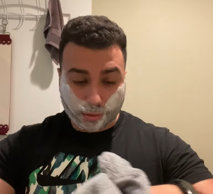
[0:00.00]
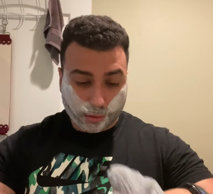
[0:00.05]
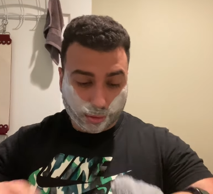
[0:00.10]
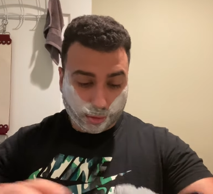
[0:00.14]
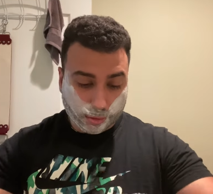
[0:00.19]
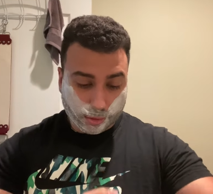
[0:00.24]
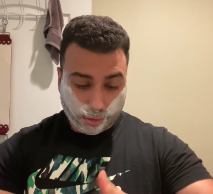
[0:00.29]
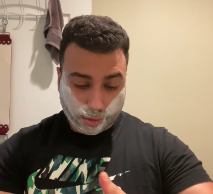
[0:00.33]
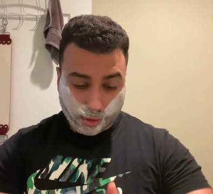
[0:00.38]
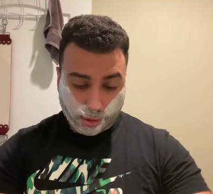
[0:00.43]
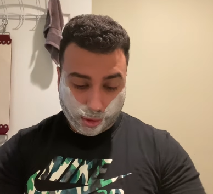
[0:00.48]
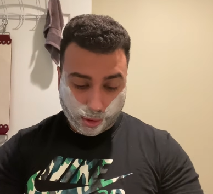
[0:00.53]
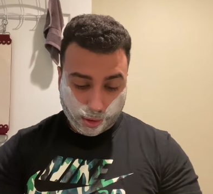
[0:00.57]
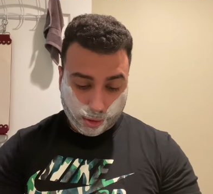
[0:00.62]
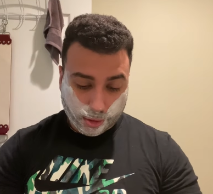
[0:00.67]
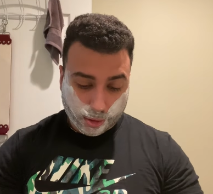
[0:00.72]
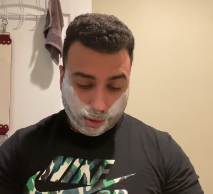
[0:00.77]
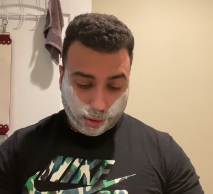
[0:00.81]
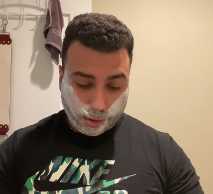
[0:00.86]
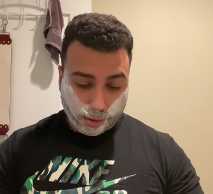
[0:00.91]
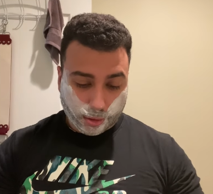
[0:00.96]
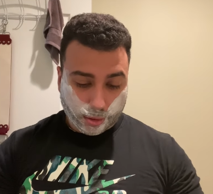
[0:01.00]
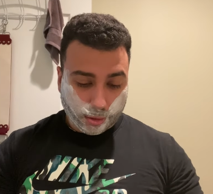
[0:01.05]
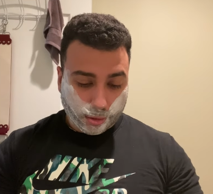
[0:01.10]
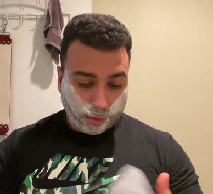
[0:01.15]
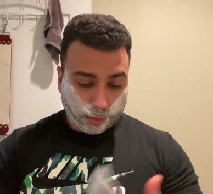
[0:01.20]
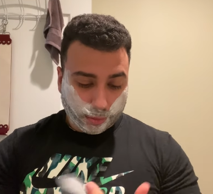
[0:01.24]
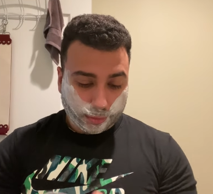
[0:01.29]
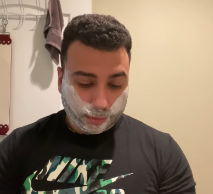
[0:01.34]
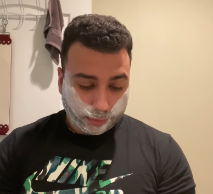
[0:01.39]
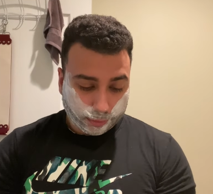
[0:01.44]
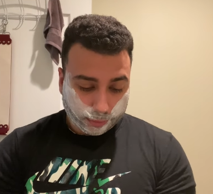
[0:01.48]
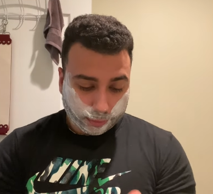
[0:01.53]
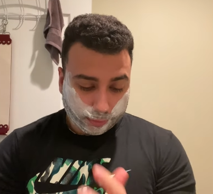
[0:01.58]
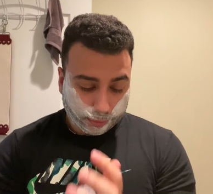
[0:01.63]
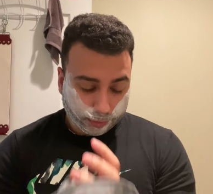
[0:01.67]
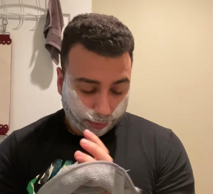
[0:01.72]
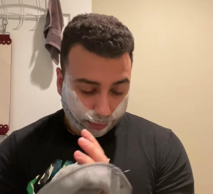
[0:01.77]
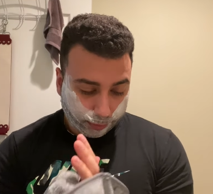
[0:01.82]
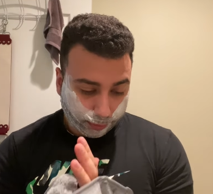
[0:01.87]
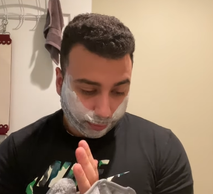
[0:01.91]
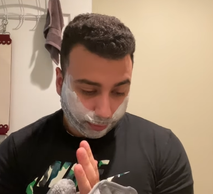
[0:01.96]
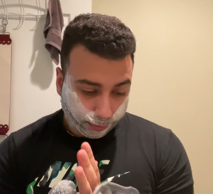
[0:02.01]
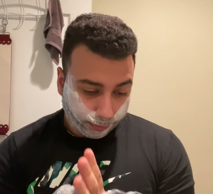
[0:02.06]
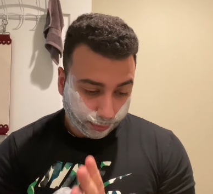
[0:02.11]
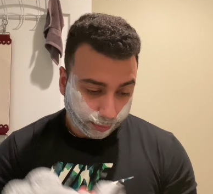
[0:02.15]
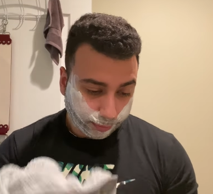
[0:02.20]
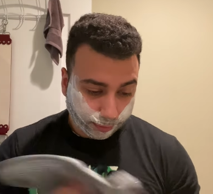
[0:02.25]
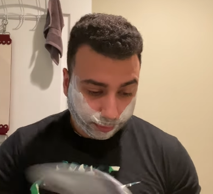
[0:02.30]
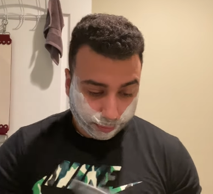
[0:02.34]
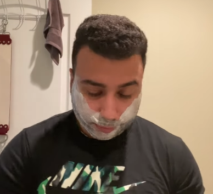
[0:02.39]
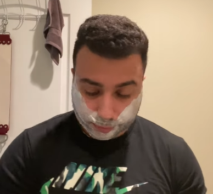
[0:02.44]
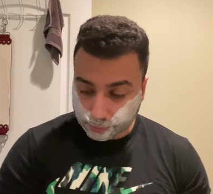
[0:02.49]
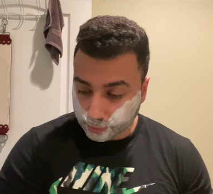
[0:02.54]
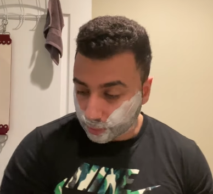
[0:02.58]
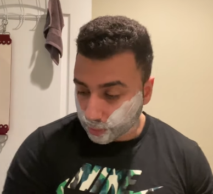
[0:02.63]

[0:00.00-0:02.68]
Nothing is said.